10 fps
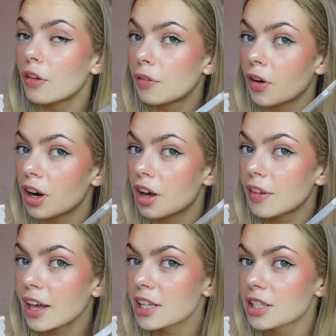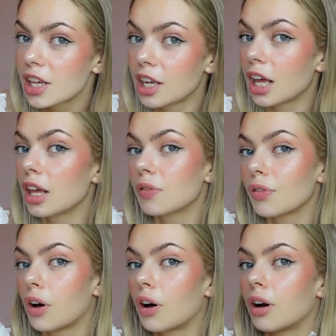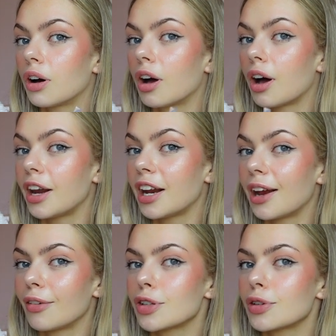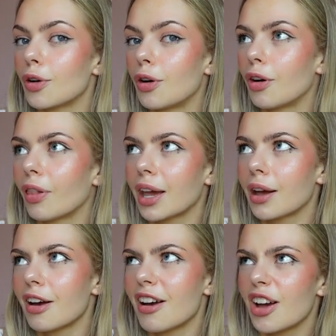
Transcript: the front of like a CD for an Eras tour, like